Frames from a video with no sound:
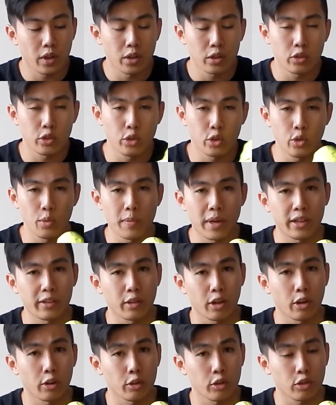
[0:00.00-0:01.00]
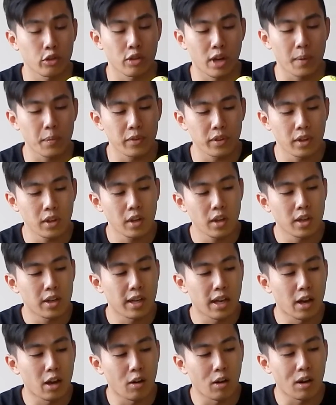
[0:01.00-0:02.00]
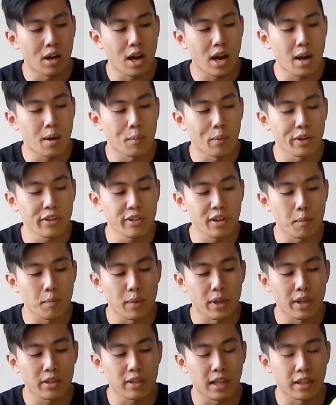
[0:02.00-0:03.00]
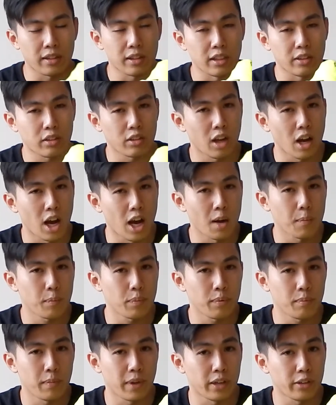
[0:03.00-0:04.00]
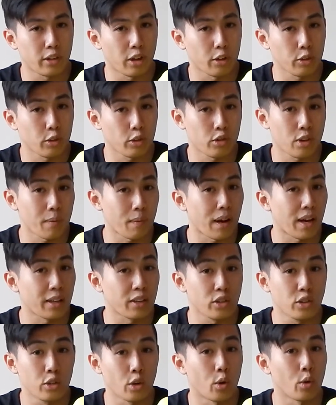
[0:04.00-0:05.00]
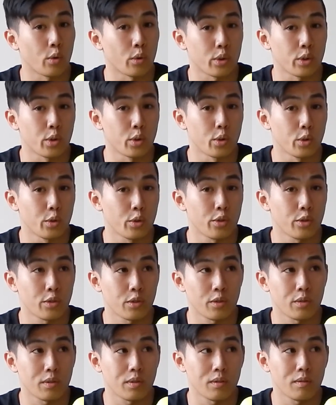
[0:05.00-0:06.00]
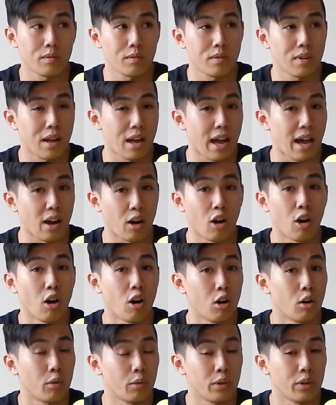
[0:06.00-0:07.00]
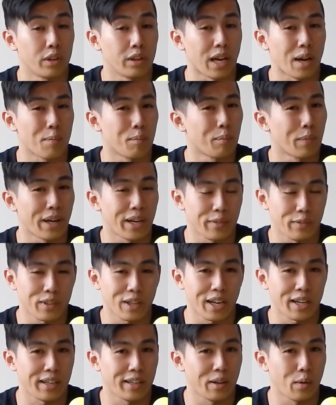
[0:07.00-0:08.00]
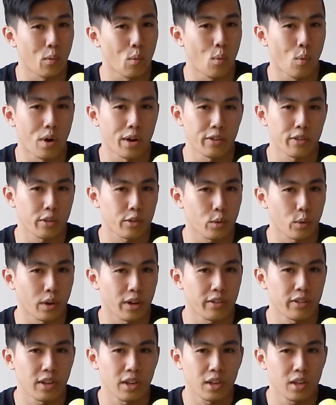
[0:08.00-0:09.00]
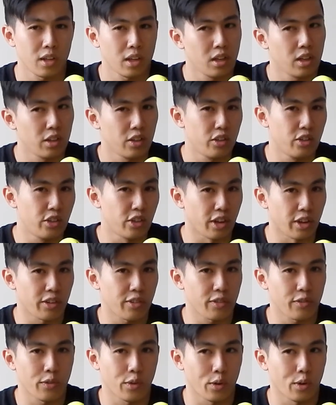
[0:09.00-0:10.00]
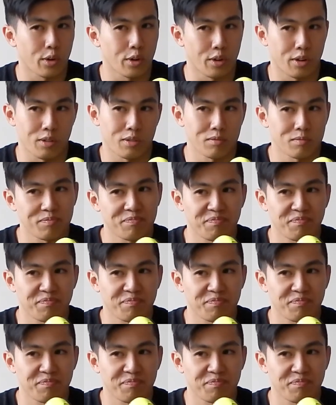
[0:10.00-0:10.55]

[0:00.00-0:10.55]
2 metatarsal straps. Now, I must admit that the top metatarsal strap I don't use at all, really. I might have tightened it once or twice just for